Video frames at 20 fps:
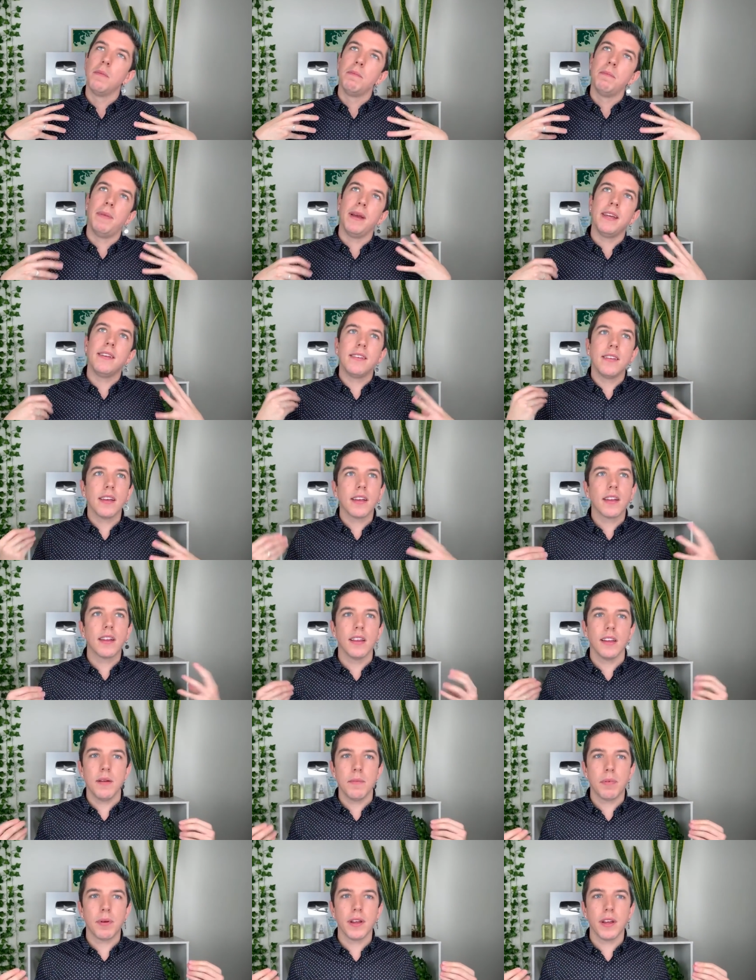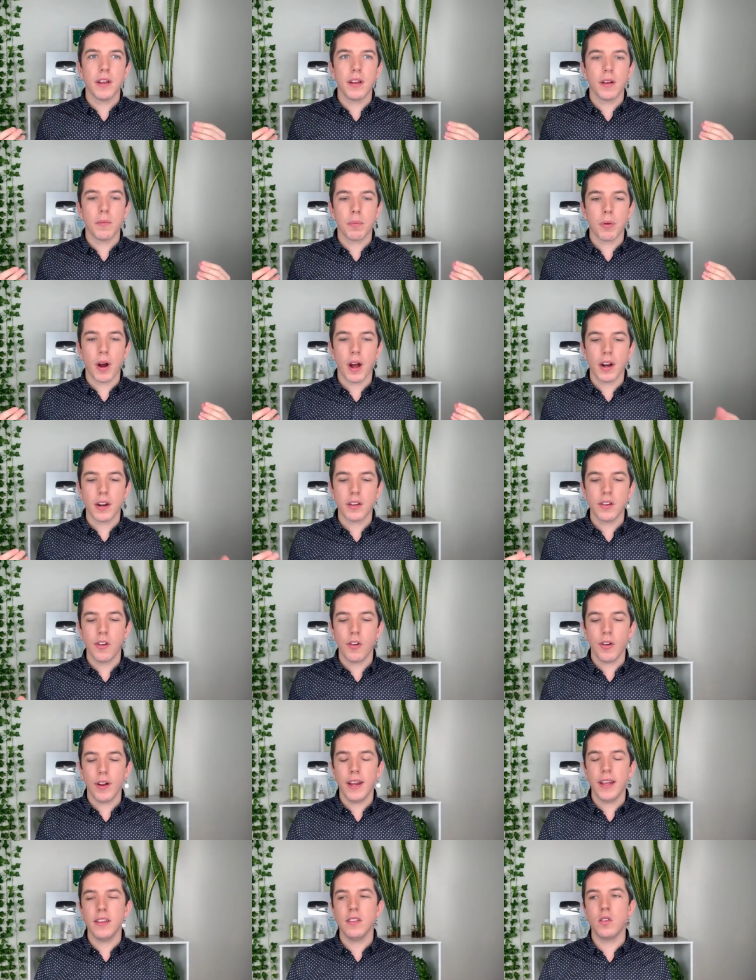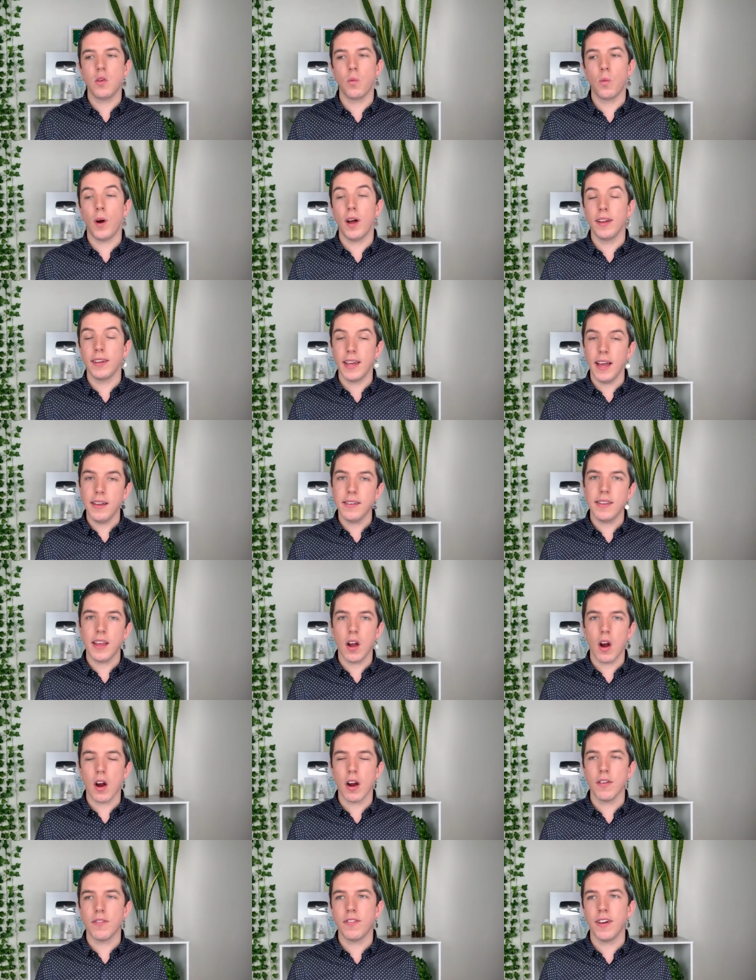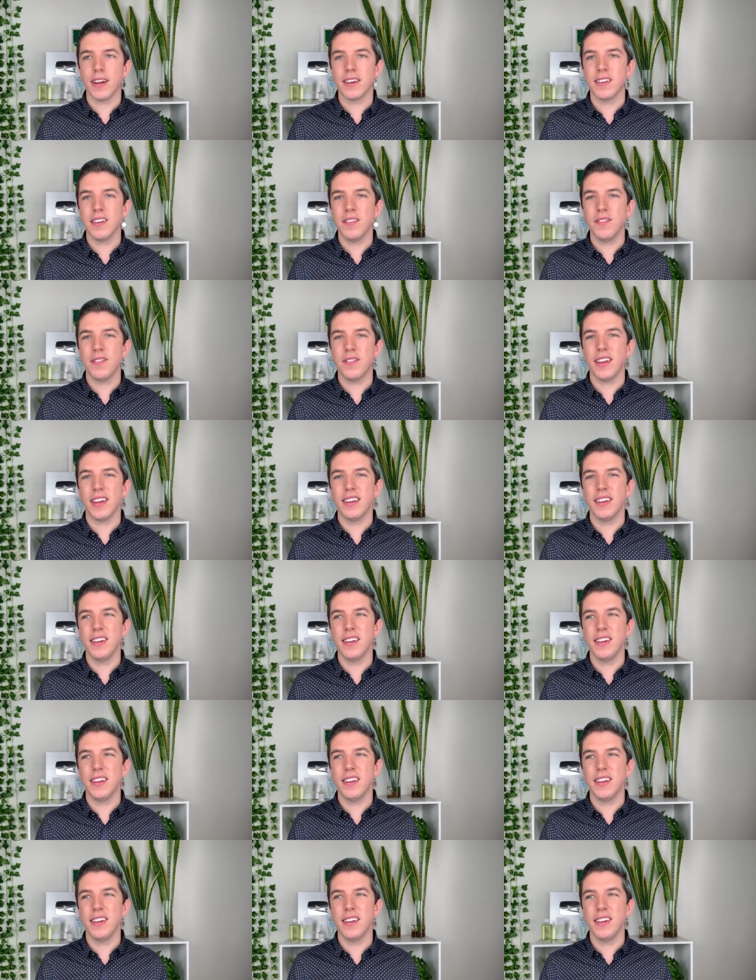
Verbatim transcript: basic lip product ingredients, and while yes, they are effective,